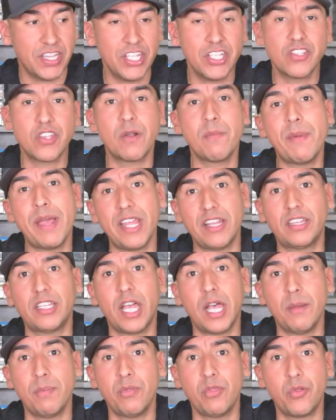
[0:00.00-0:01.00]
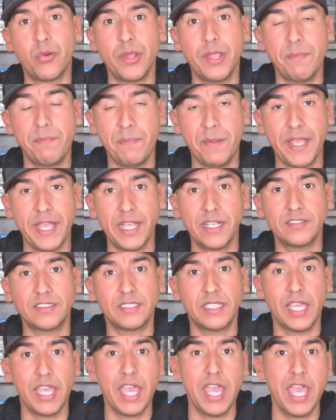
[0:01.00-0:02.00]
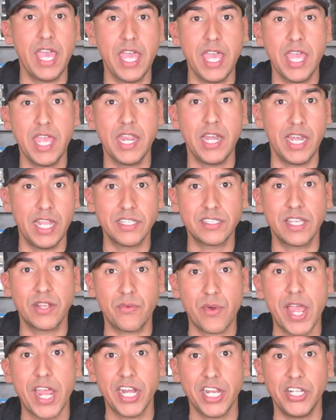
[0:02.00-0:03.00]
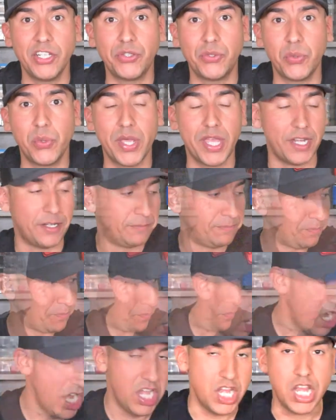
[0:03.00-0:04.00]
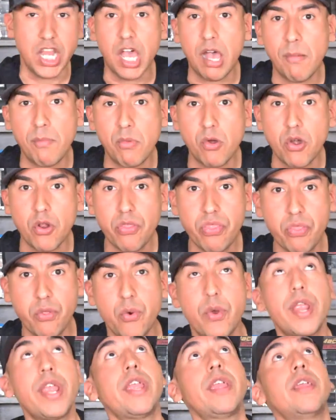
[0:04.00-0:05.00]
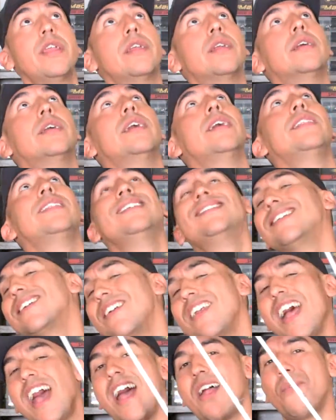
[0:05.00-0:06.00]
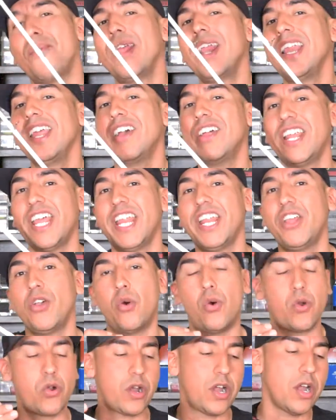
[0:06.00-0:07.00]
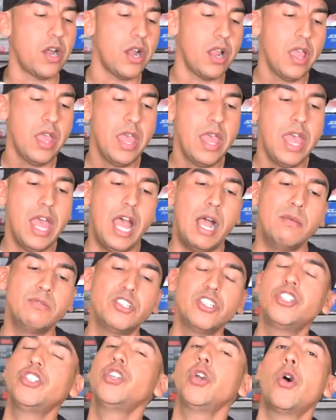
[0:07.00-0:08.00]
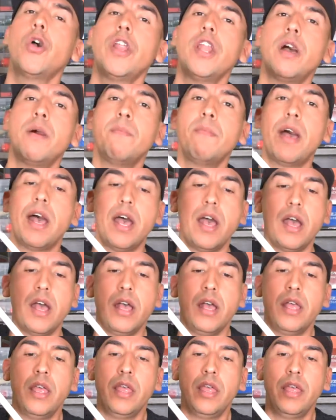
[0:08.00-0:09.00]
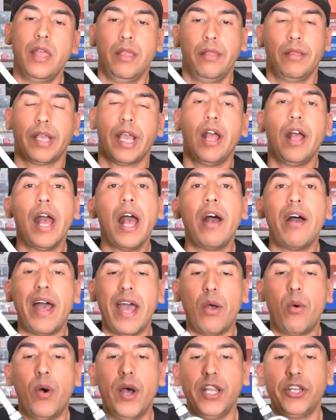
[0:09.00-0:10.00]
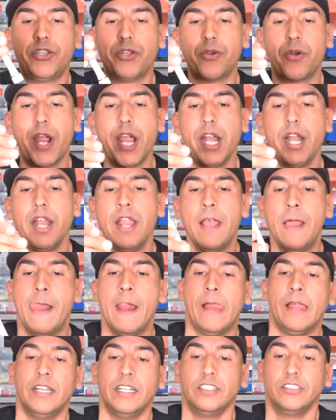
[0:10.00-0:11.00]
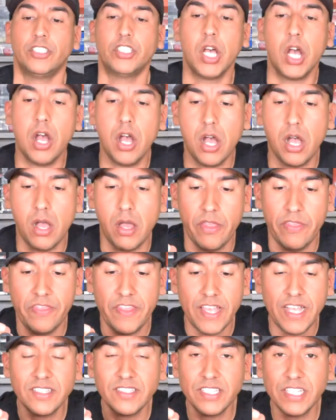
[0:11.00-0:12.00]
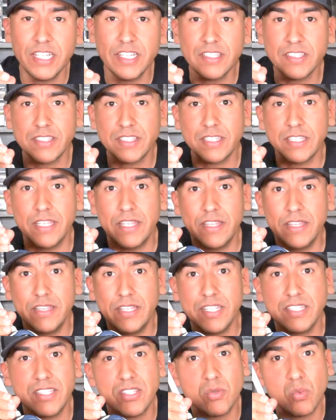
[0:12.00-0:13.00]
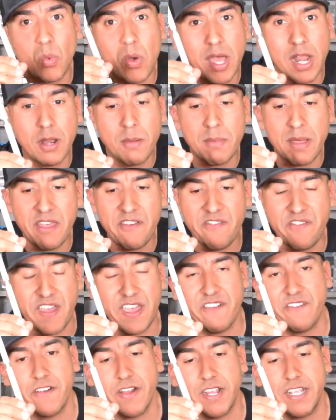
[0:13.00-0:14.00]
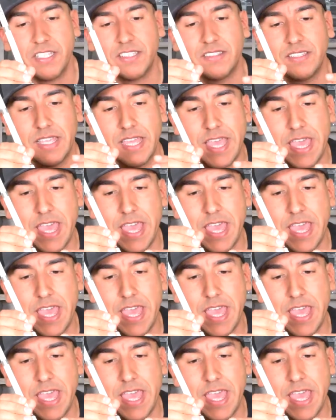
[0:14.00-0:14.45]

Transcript: These are my top 3 picks, and let's get right into it. Number 3, these are not really on any order. I'm just showing them how I want to, right? So this is one of my favorites.